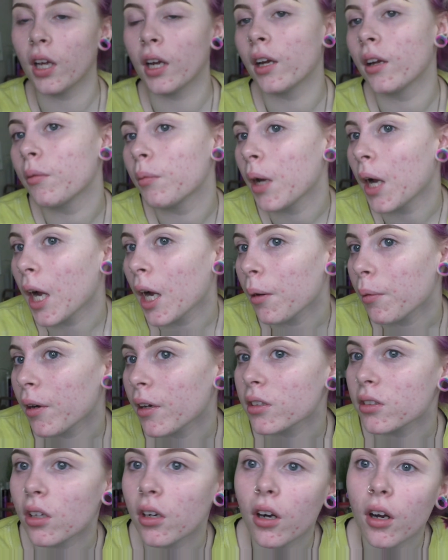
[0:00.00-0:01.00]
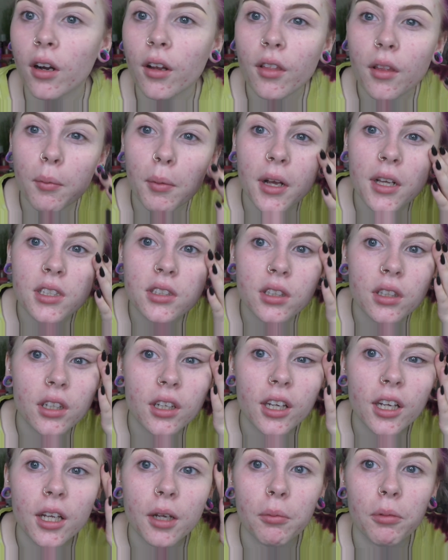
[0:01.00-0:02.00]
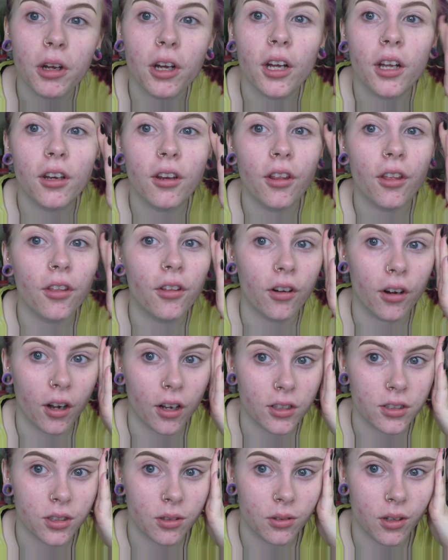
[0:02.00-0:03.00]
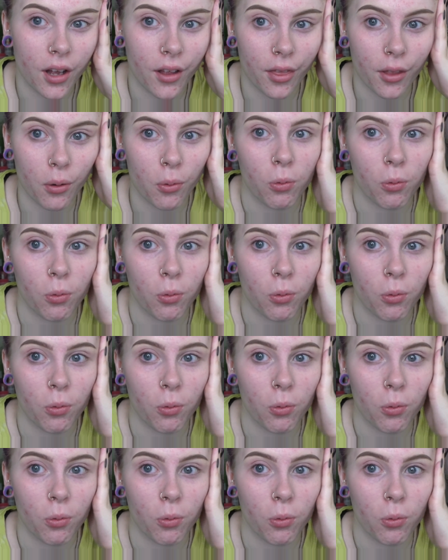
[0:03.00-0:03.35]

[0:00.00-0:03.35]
Alright, my eyebrows aren't the best looking, but they're also not the